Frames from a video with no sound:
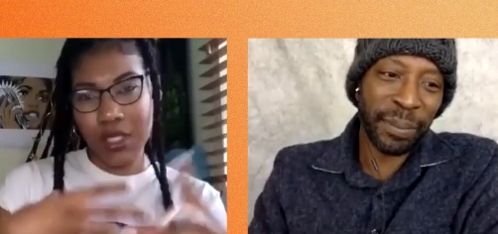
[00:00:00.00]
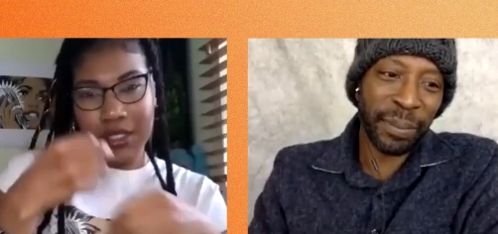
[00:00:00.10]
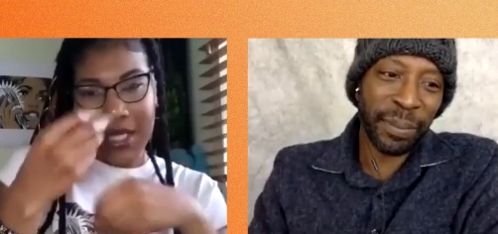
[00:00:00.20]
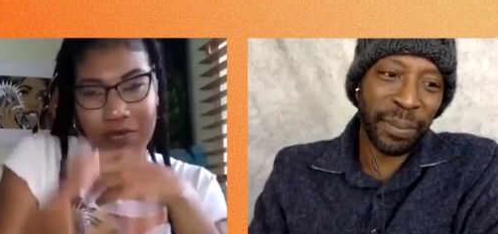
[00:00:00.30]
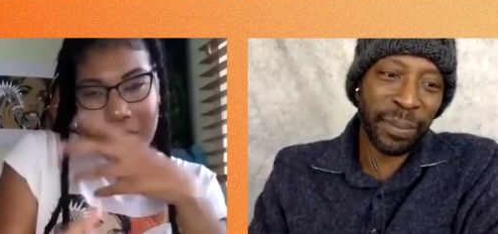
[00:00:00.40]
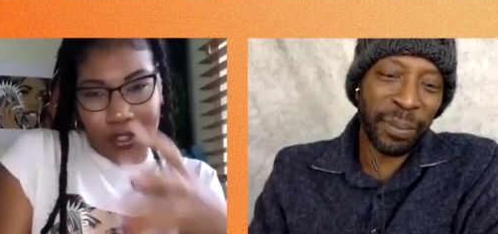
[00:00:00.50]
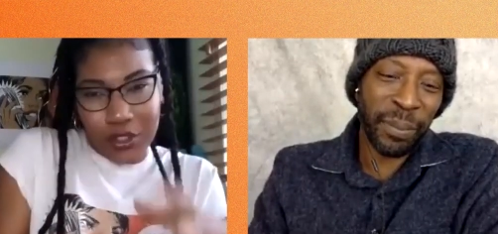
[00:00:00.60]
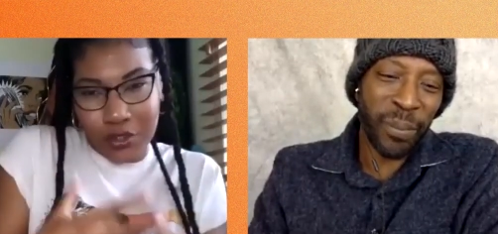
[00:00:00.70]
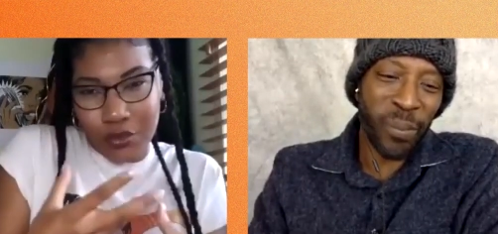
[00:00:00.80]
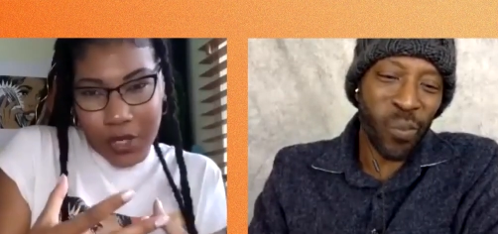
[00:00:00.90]

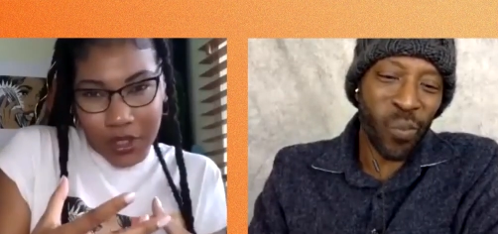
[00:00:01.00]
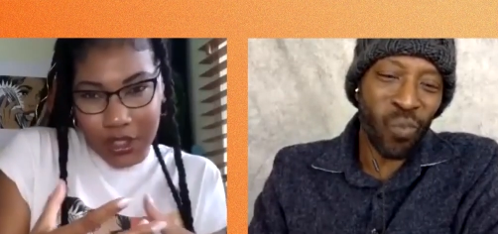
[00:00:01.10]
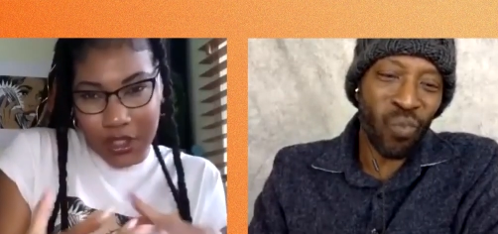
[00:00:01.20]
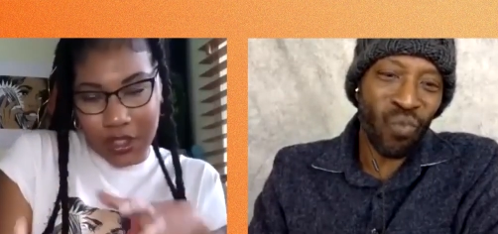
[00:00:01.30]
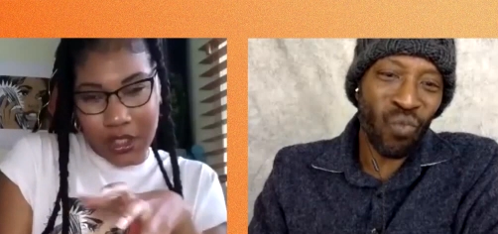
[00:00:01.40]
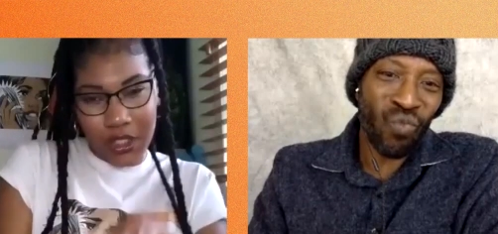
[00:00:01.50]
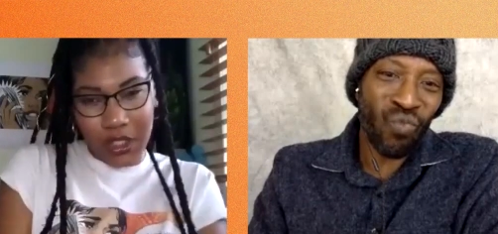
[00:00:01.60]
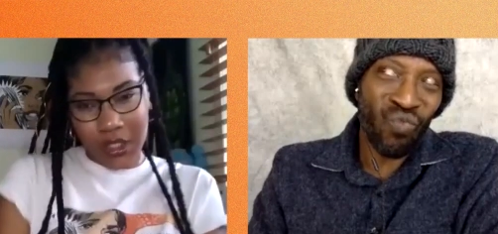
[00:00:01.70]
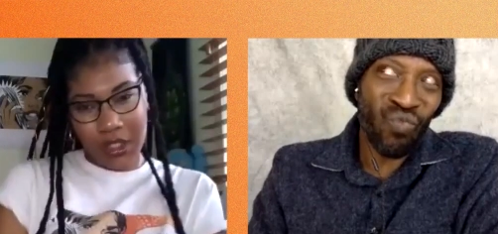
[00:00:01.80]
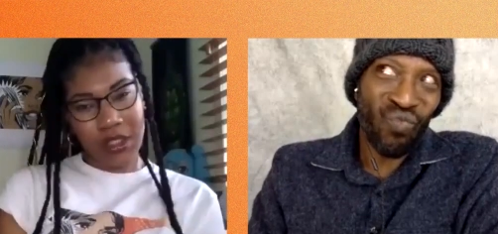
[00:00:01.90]
Speaker 1: divulge too much.
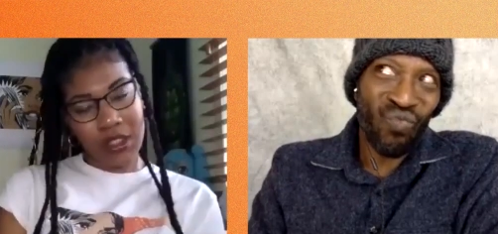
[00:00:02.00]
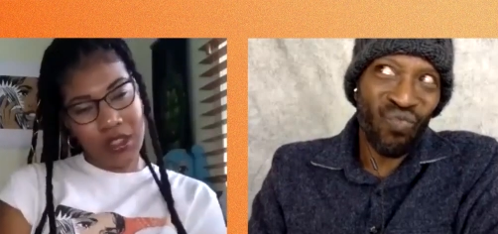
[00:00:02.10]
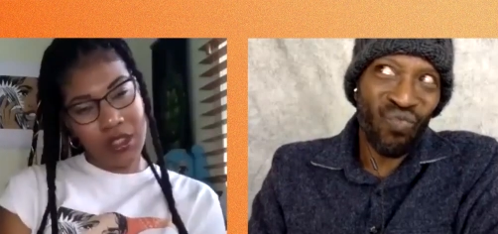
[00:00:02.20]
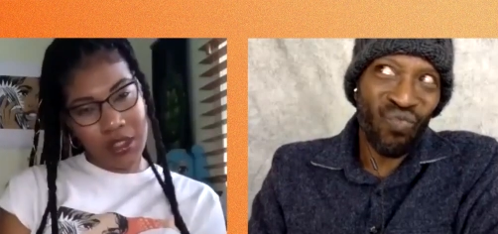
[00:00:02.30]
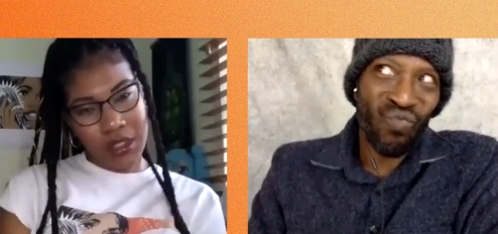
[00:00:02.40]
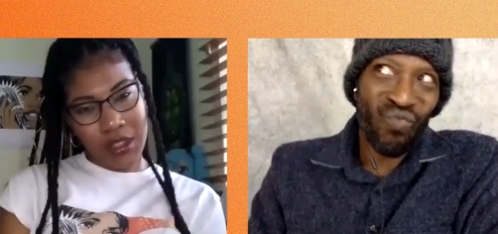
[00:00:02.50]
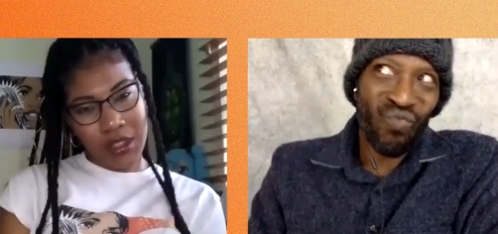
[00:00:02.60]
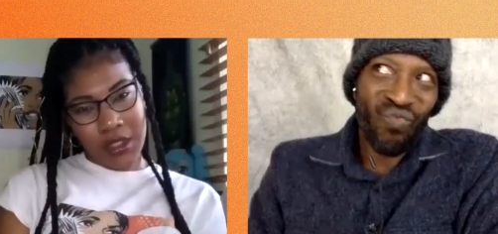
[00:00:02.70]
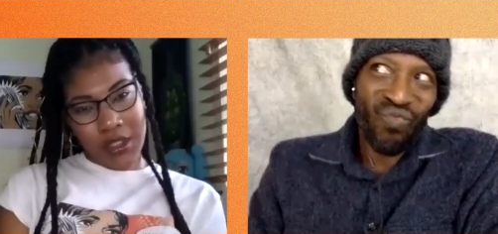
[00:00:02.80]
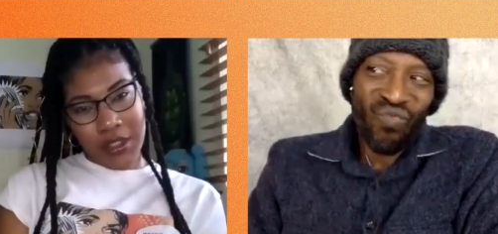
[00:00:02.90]

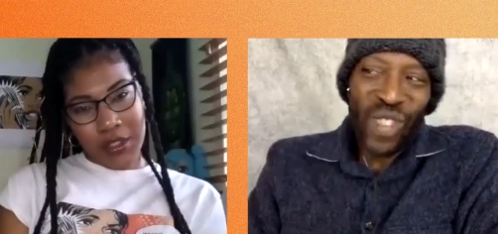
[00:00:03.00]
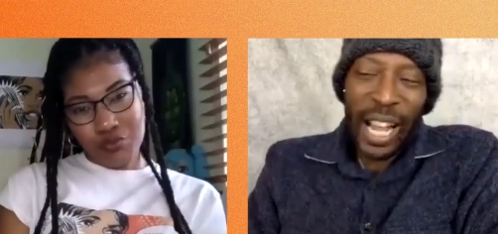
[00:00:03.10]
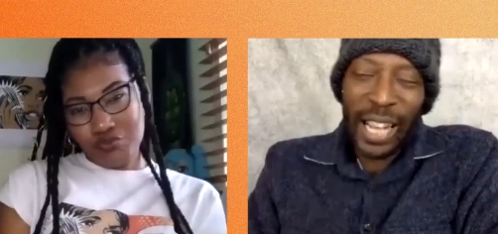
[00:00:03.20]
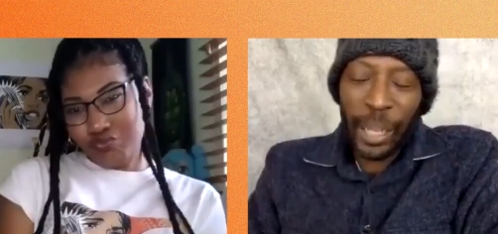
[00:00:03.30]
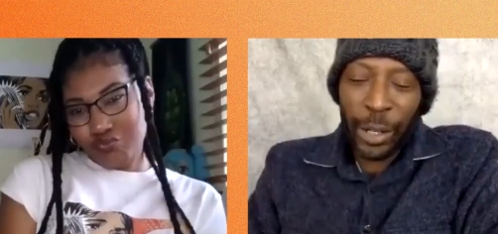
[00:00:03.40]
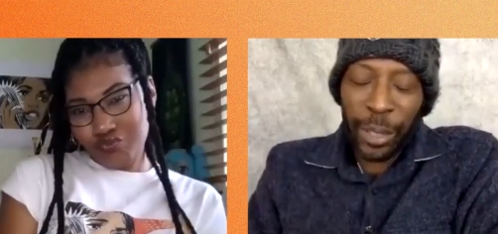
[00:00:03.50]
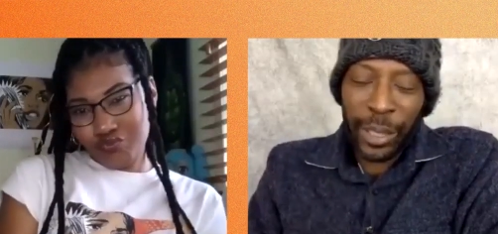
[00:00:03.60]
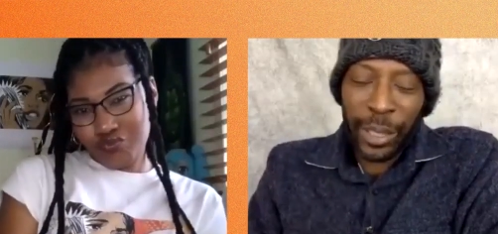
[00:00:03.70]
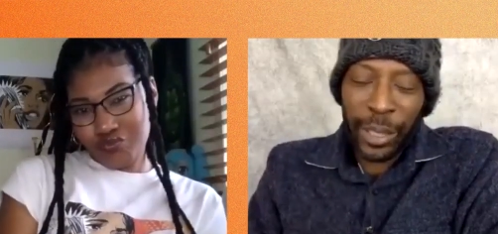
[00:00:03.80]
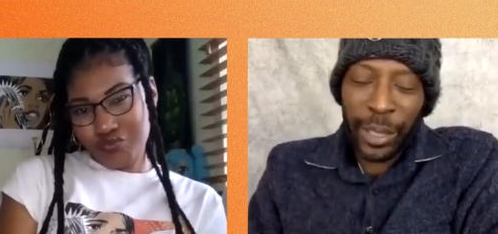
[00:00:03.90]
Speaker 2: I don't know. It,
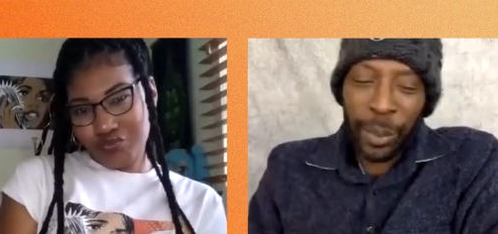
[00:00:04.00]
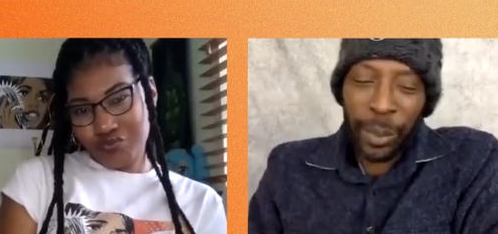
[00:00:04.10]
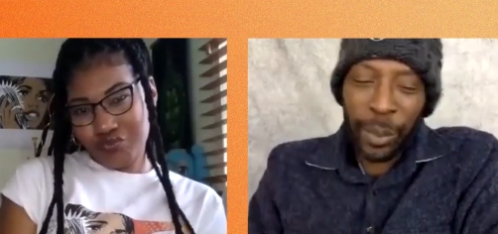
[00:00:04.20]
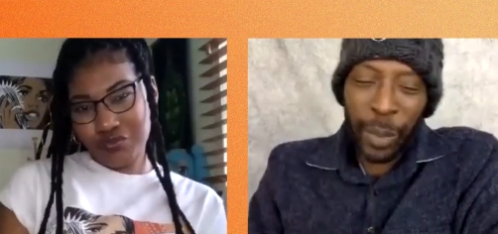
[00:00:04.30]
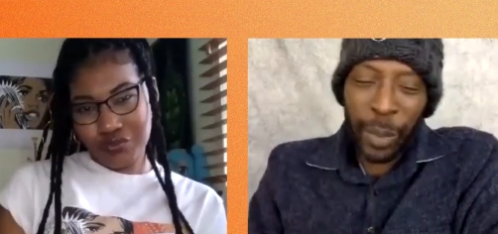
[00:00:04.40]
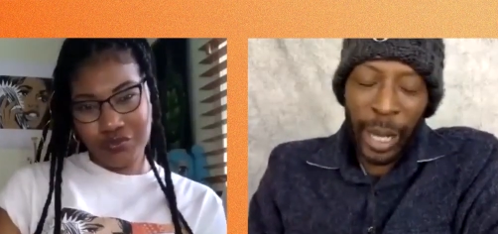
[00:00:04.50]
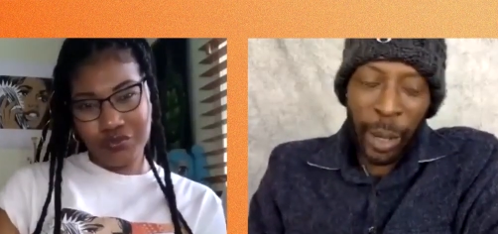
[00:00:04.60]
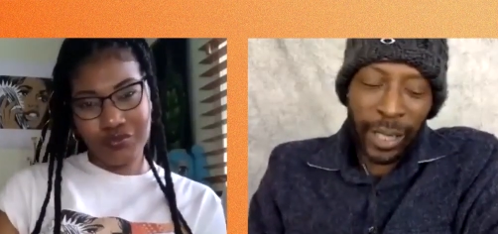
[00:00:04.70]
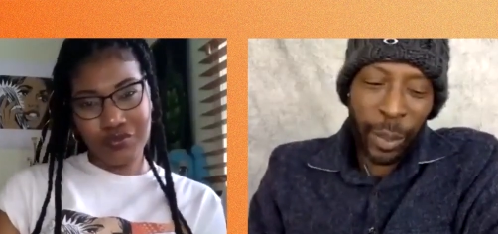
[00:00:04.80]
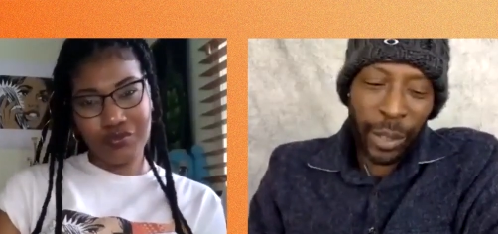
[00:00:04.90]
I mean, it depends when this
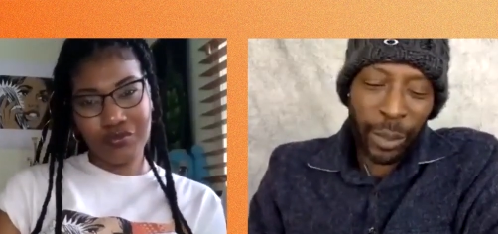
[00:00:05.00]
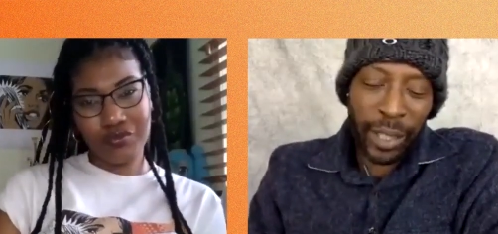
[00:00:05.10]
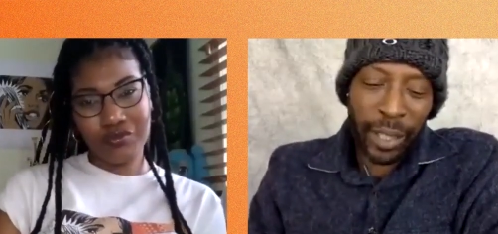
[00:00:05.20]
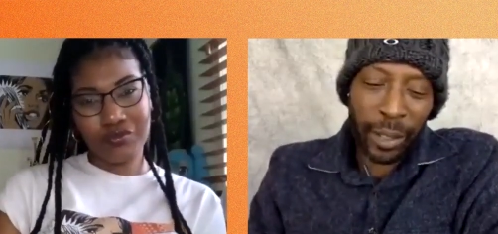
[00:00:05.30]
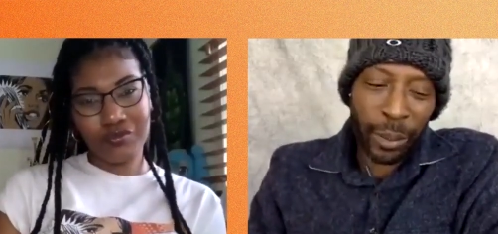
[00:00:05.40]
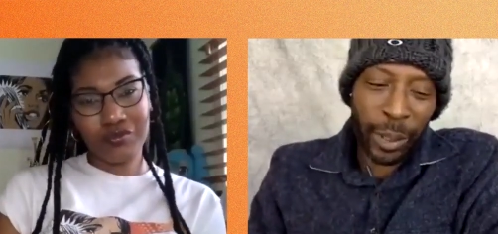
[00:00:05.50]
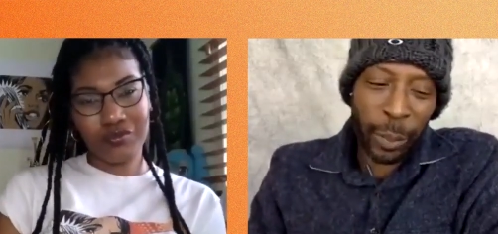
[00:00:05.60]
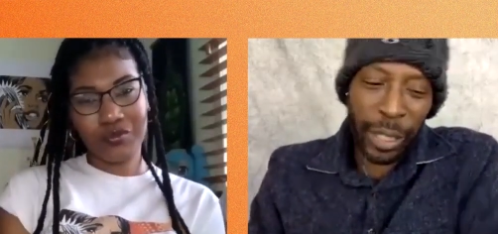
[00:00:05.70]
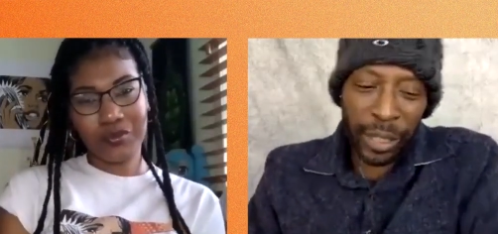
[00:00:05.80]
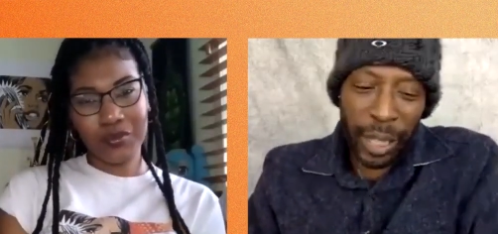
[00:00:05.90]
article, this piece
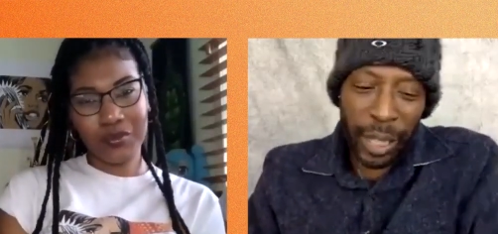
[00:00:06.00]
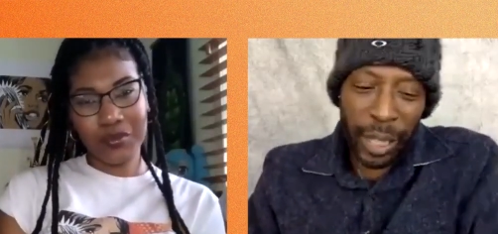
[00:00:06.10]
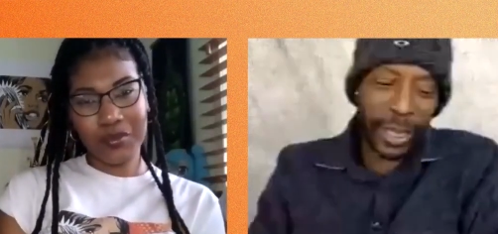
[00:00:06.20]
comes out. But